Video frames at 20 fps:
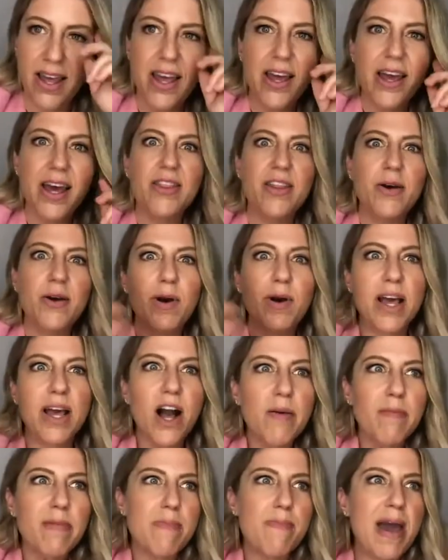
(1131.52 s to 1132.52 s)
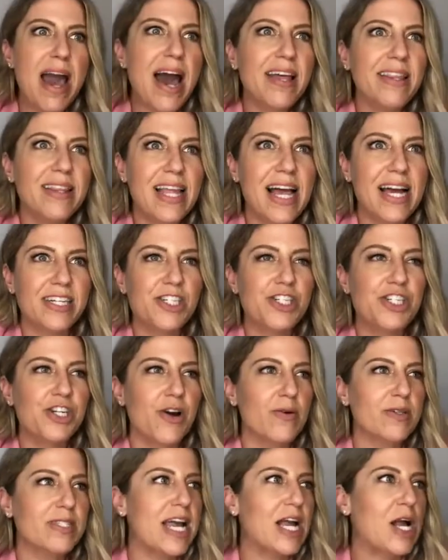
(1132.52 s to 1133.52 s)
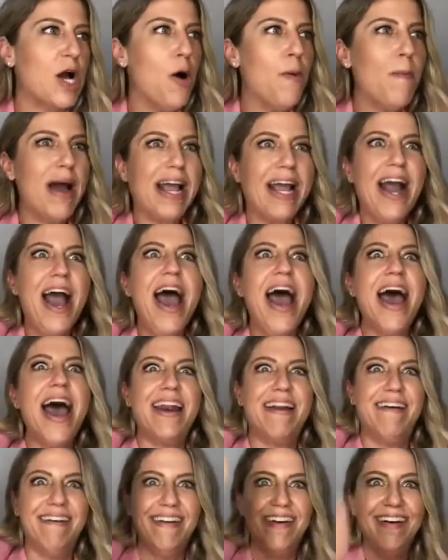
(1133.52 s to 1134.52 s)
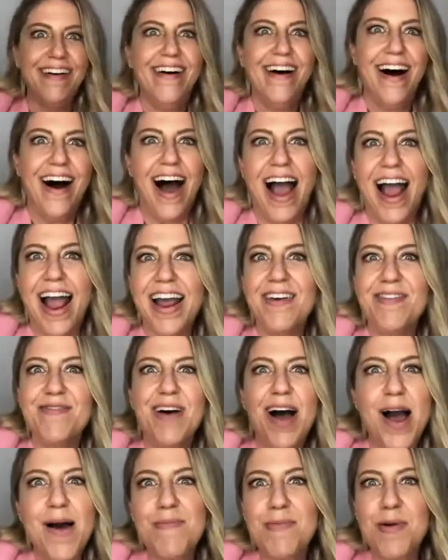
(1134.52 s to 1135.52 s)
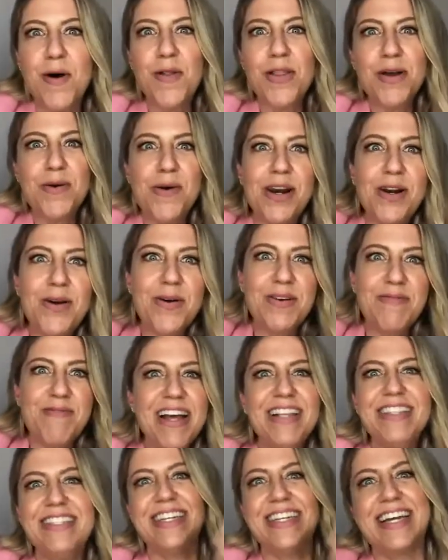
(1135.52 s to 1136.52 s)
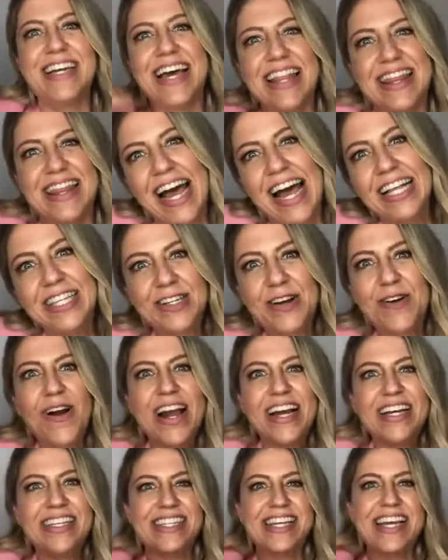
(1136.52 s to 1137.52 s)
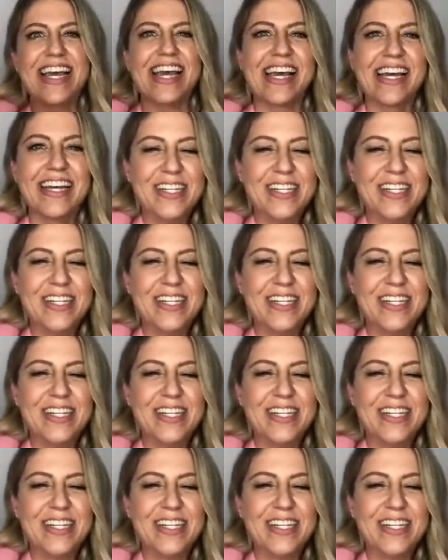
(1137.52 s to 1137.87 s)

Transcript: And then when I got my patent last year, I was like, oh my God, I'm the only one who invented it. That's crazy.